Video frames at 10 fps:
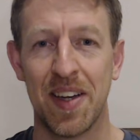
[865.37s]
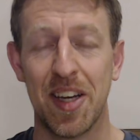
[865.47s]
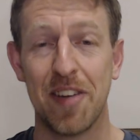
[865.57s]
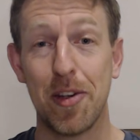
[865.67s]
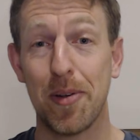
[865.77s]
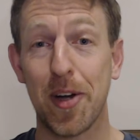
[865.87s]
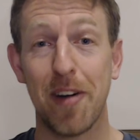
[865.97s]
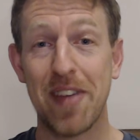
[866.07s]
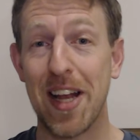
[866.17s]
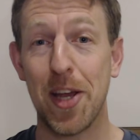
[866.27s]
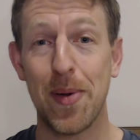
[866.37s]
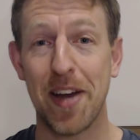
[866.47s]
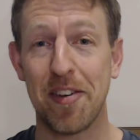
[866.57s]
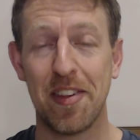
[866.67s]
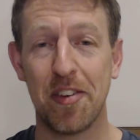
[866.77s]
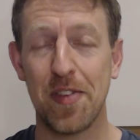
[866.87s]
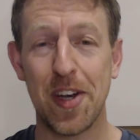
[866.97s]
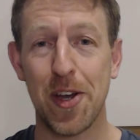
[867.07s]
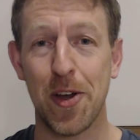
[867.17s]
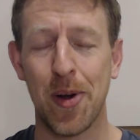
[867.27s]
If you got value out of this
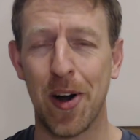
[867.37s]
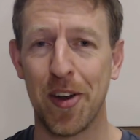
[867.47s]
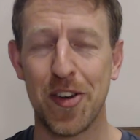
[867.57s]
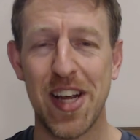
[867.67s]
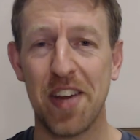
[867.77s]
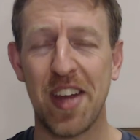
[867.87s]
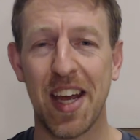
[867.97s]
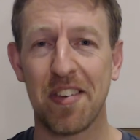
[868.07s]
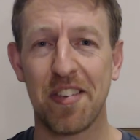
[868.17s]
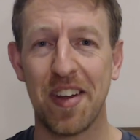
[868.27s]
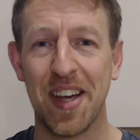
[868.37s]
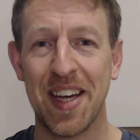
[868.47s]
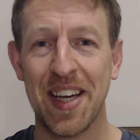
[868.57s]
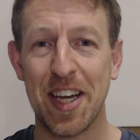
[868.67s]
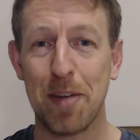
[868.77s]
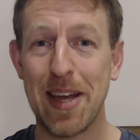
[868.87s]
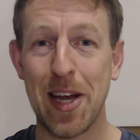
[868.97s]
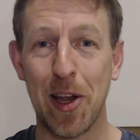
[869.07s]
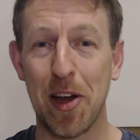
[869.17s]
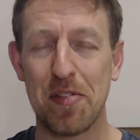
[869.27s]
video on ChessX, it'd mean
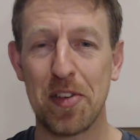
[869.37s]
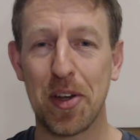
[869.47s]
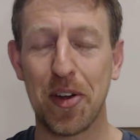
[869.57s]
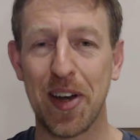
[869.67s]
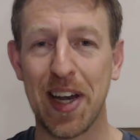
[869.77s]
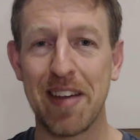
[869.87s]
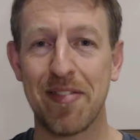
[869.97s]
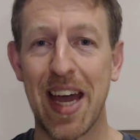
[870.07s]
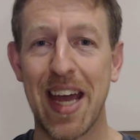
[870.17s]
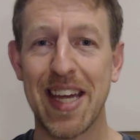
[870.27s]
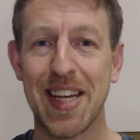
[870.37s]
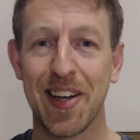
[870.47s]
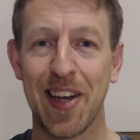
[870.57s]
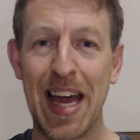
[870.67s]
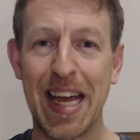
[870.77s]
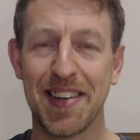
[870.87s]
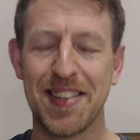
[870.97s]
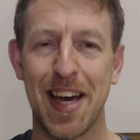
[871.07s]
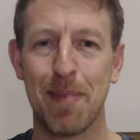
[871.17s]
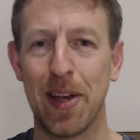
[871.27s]
a lot if you could leave a like
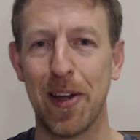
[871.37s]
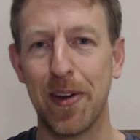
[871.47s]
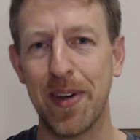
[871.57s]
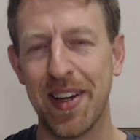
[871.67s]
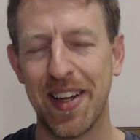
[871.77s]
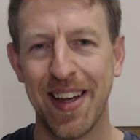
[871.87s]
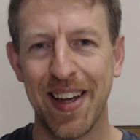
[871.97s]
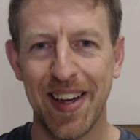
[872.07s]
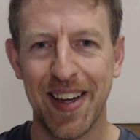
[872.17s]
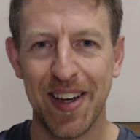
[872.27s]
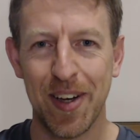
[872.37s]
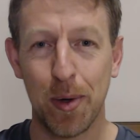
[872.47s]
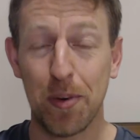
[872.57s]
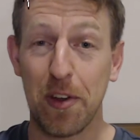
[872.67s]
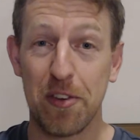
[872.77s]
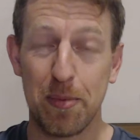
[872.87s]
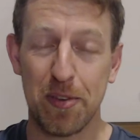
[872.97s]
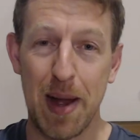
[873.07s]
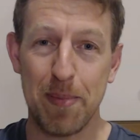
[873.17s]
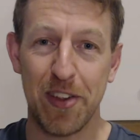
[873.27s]
down below. Also
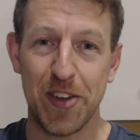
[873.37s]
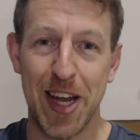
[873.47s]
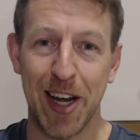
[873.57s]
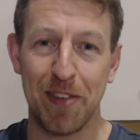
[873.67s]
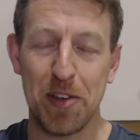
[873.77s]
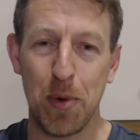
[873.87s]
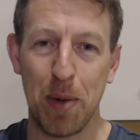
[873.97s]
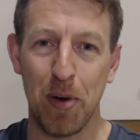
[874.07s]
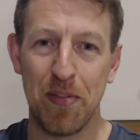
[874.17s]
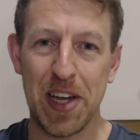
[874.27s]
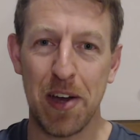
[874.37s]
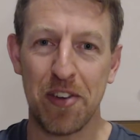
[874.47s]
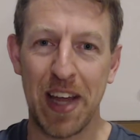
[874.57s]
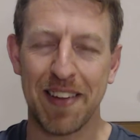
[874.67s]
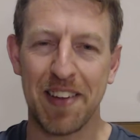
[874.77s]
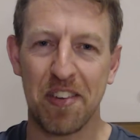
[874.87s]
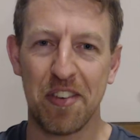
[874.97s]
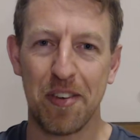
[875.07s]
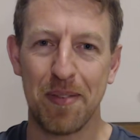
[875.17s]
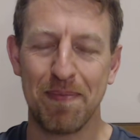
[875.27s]
subscribe to the channel if you want more videos like
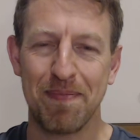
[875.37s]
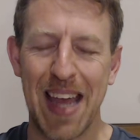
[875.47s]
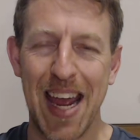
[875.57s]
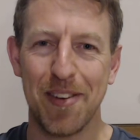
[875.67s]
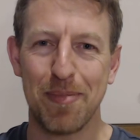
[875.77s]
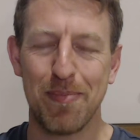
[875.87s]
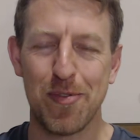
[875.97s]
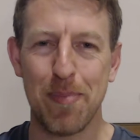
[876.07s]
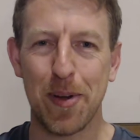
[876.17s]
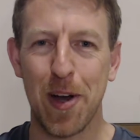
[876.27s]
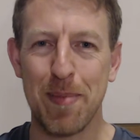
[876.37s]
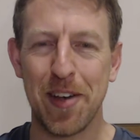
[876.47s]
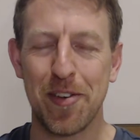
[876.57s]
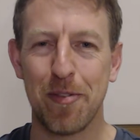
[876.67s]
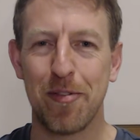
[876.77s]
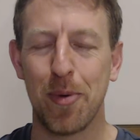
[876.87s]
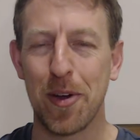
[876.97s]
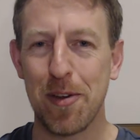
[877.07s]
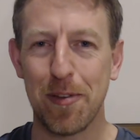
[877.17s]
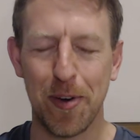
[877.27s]
this, and drop a comment of
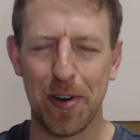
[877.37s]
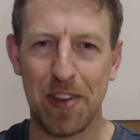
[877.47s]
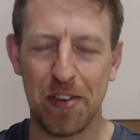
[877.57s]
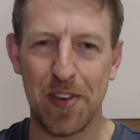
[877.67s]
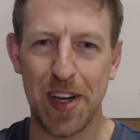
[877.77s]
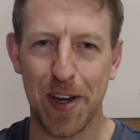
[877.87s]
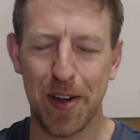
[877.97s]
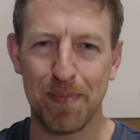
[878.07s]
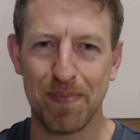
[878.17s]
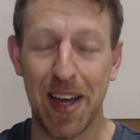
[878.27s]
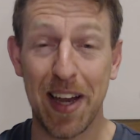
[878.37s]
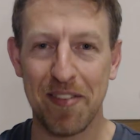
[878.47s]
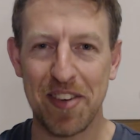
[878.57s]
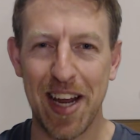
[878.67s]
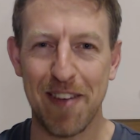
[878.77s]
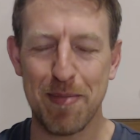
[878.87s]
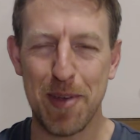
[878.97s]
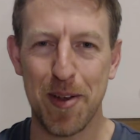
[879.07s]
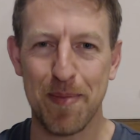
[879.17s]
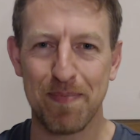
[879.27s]
what you thought of this video. I'd love to hear from you.